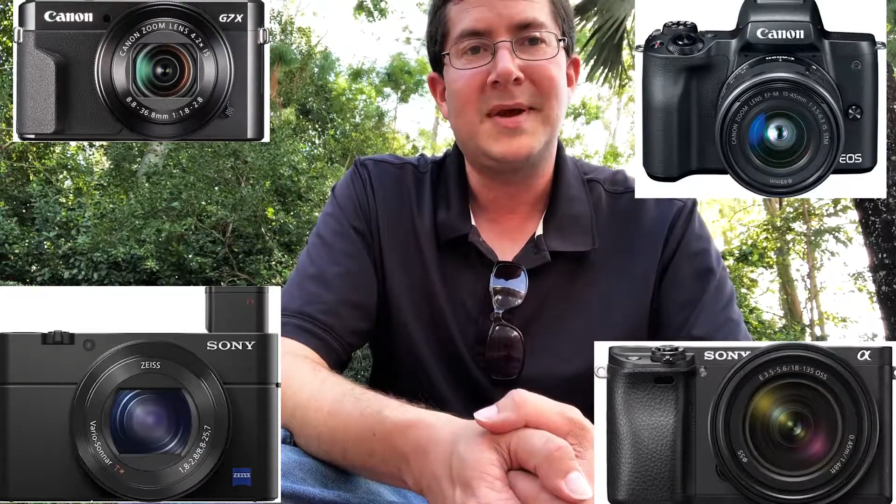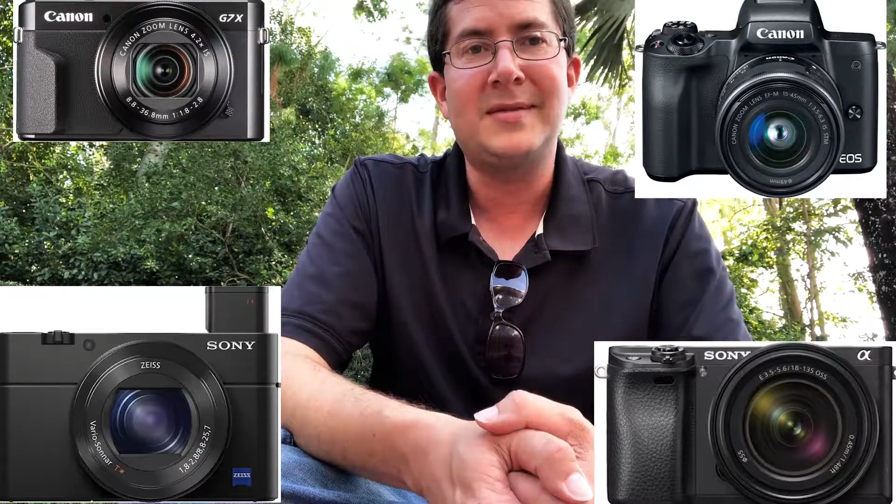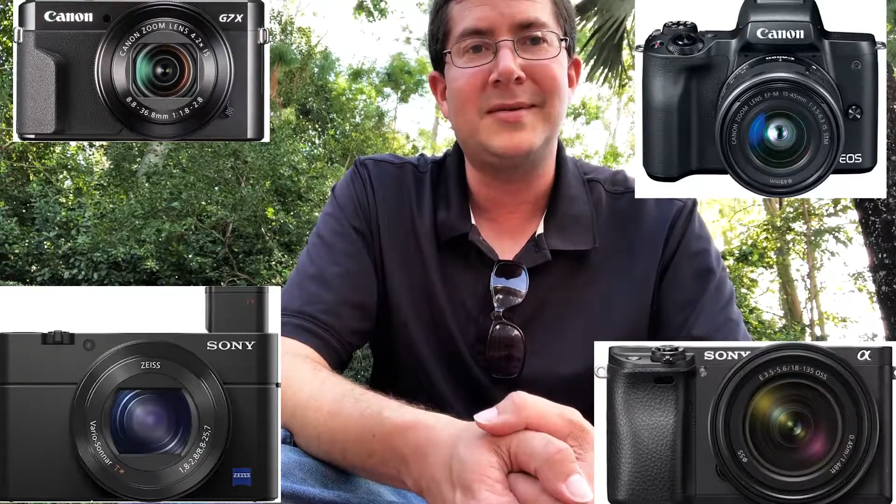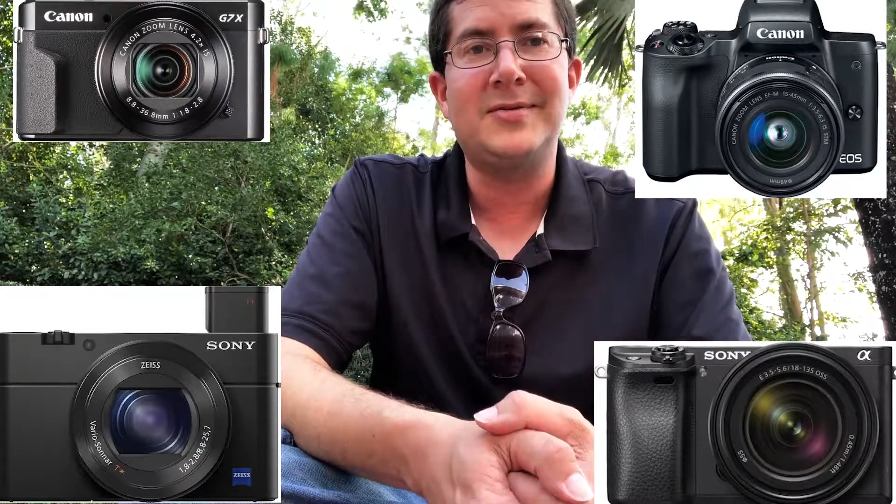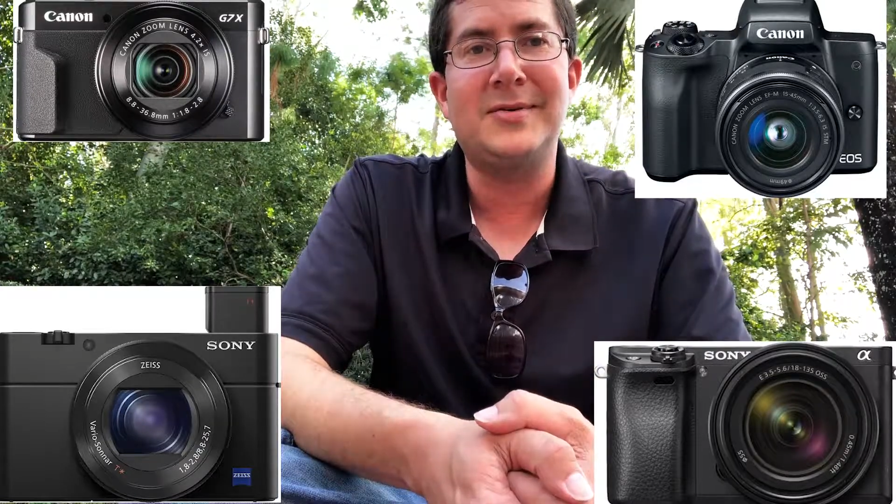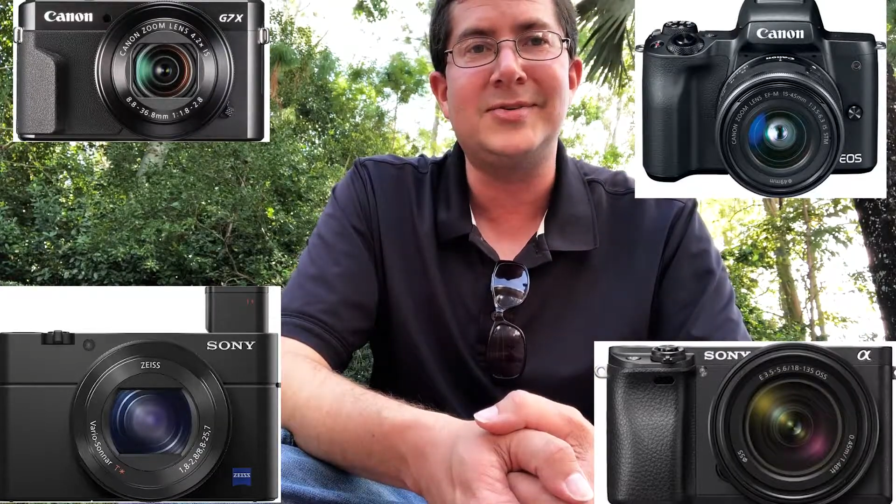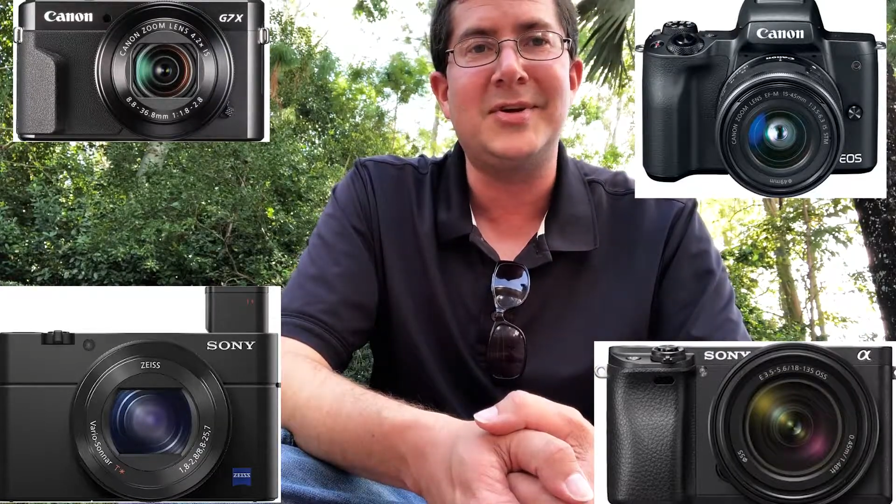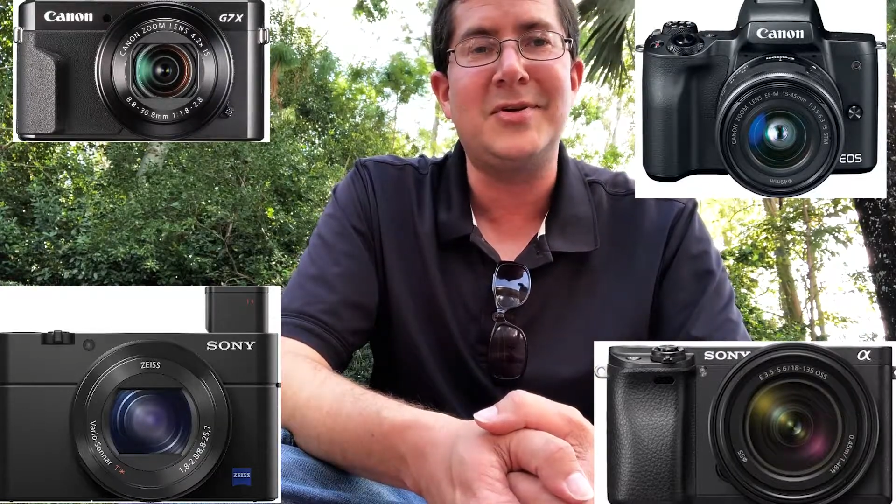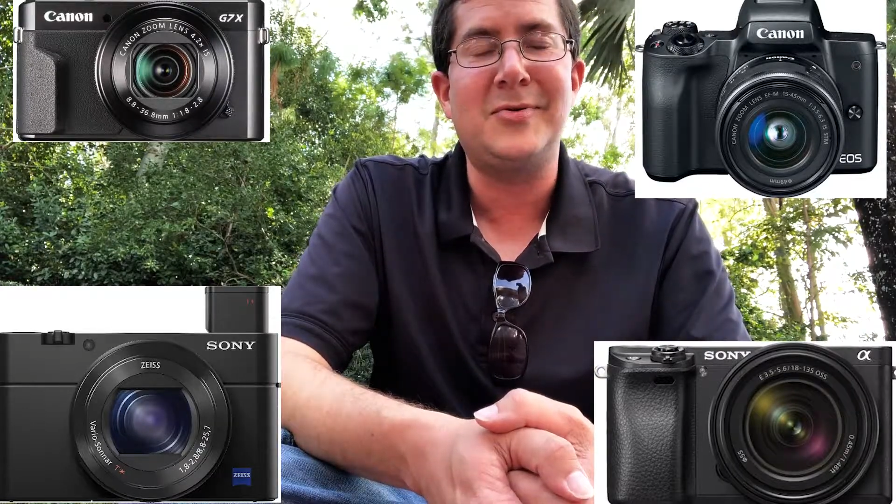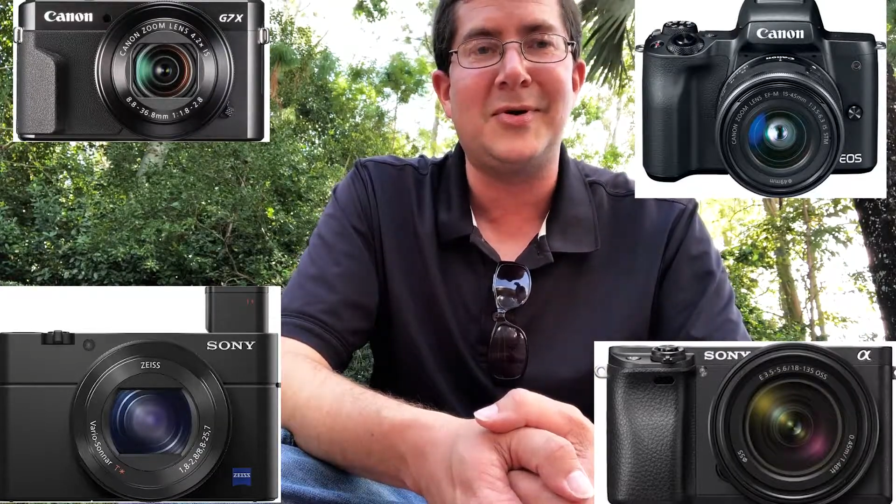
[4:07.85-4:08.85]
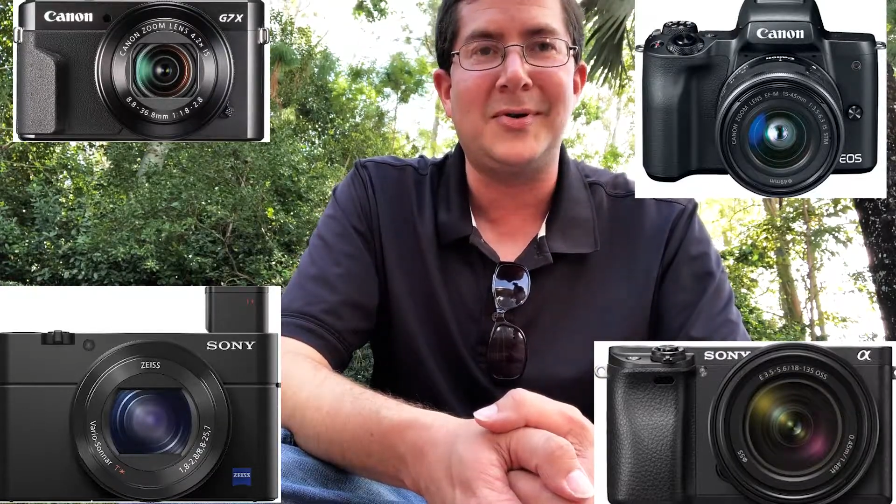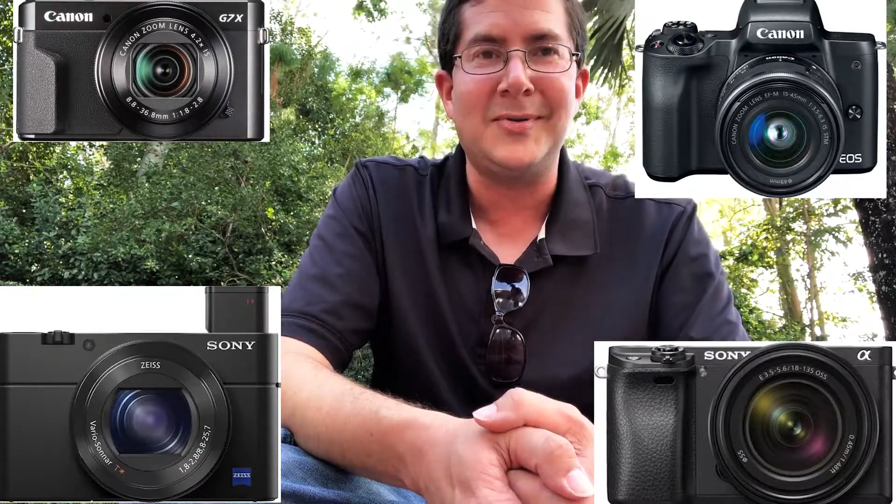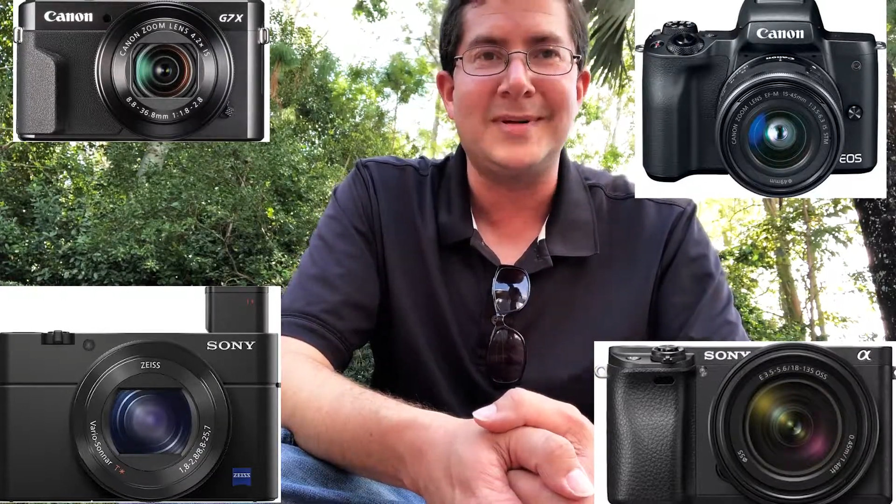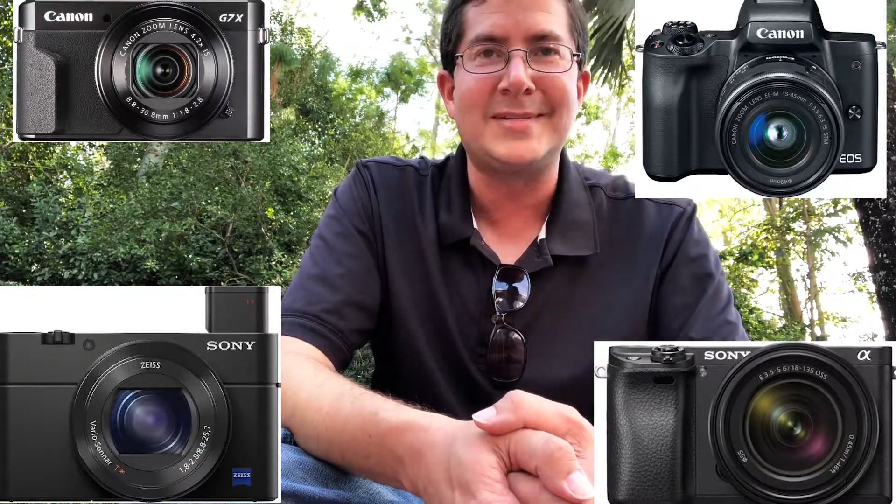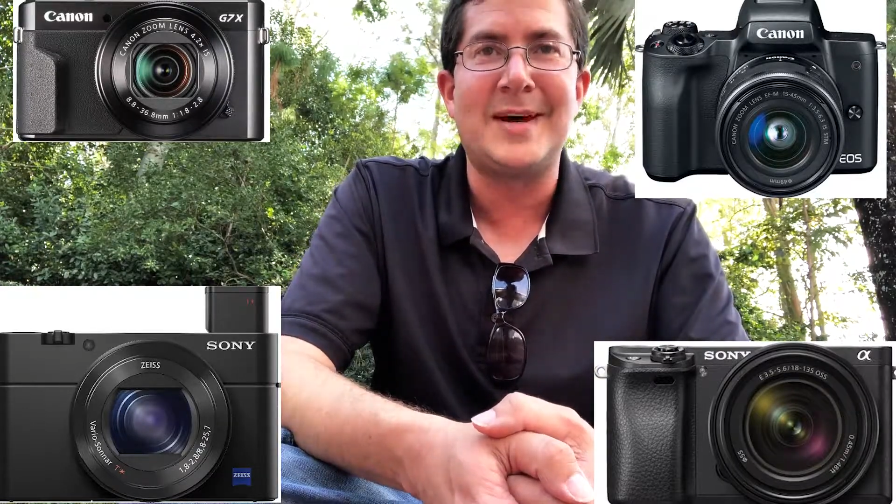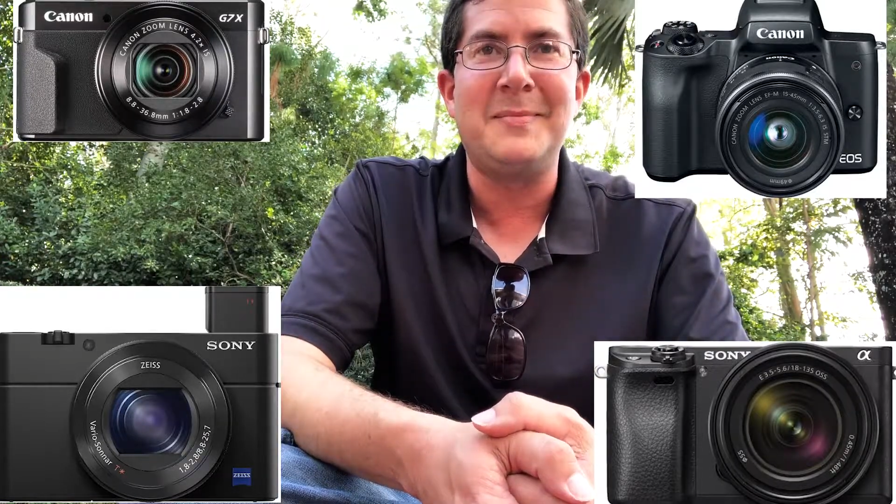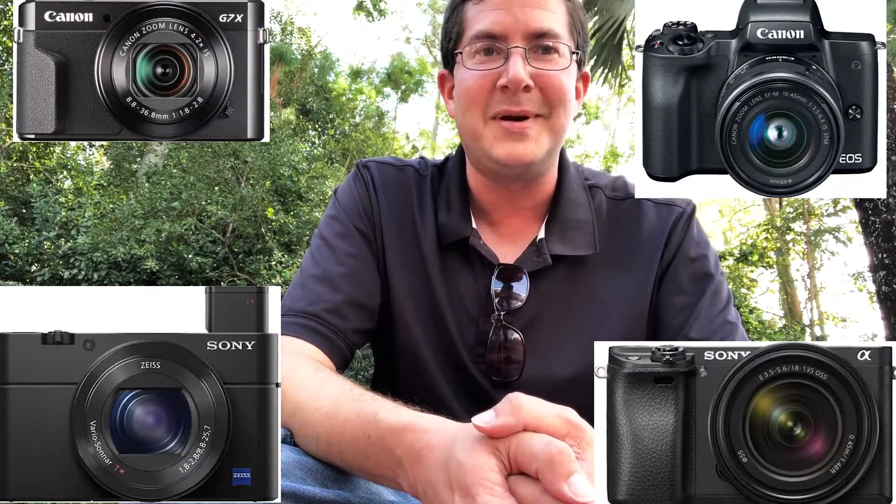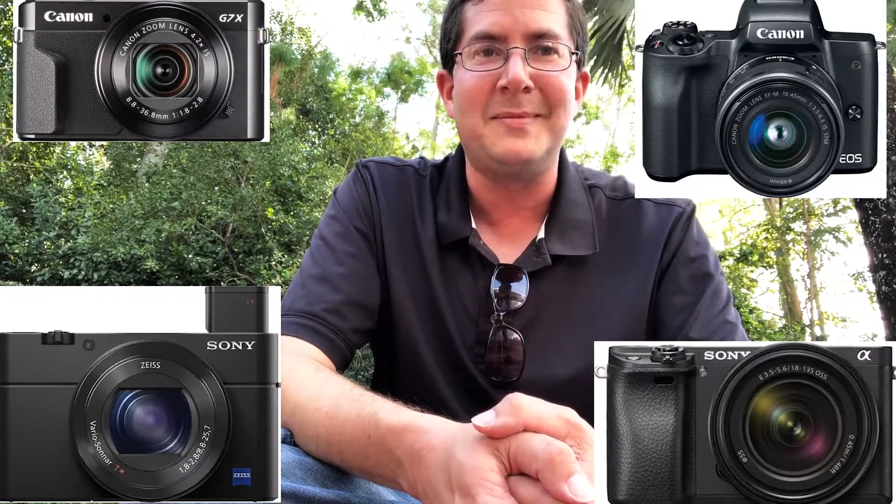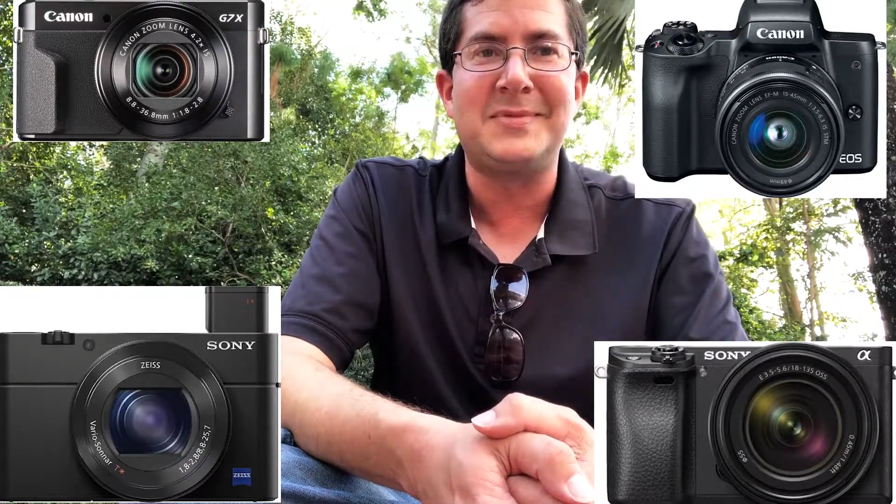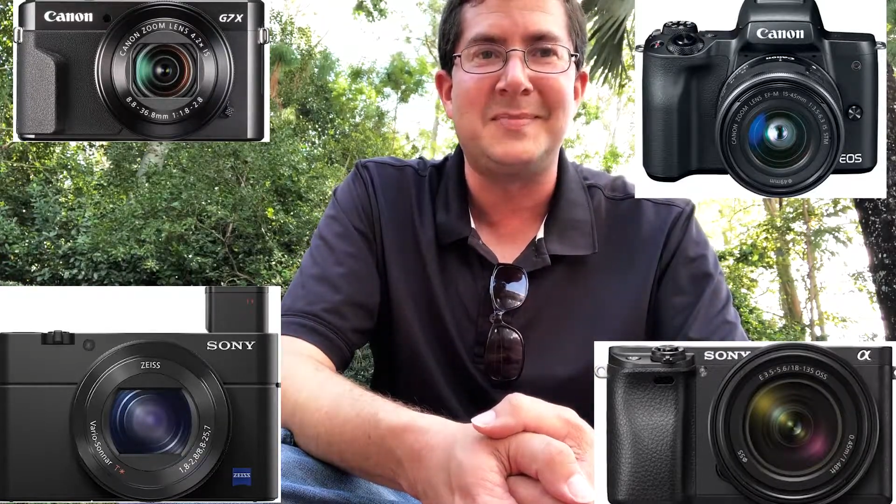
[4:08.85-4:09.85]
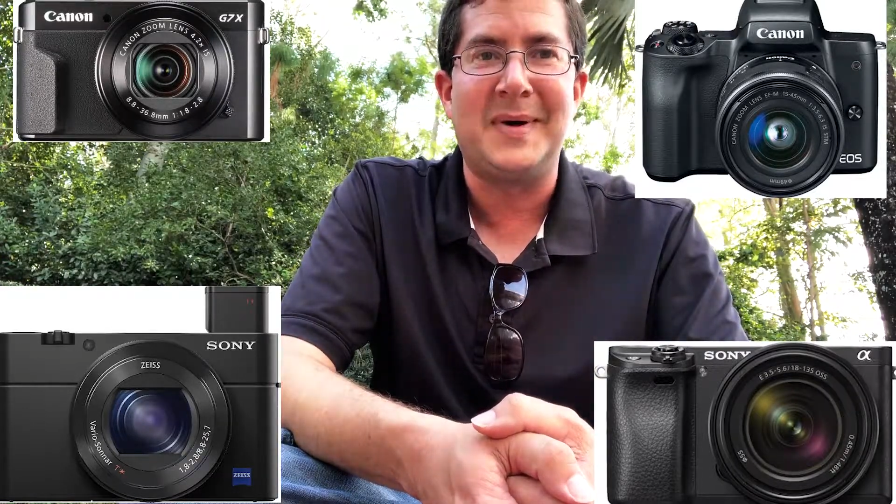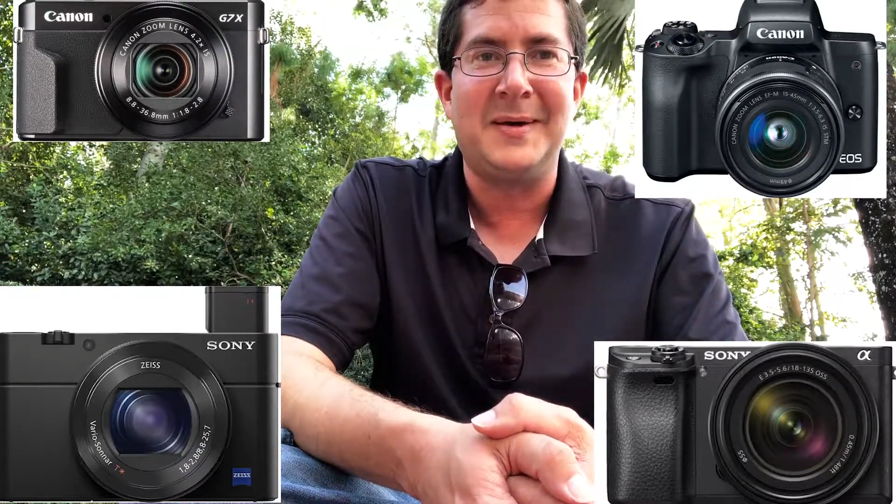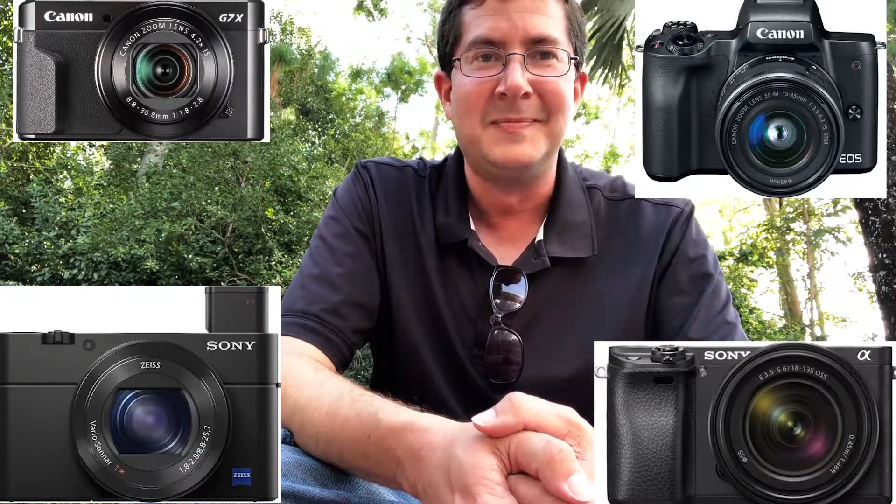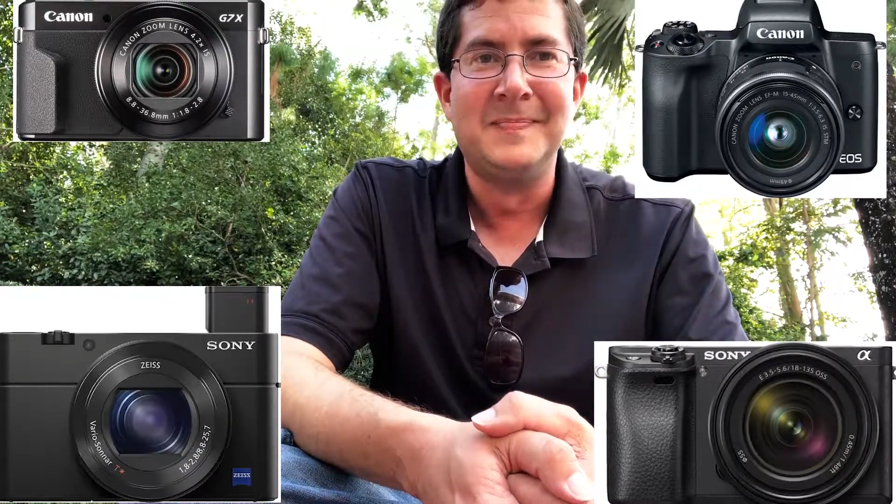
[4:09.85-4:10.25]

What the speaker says: And look, there's a cute girl that's coming up to me.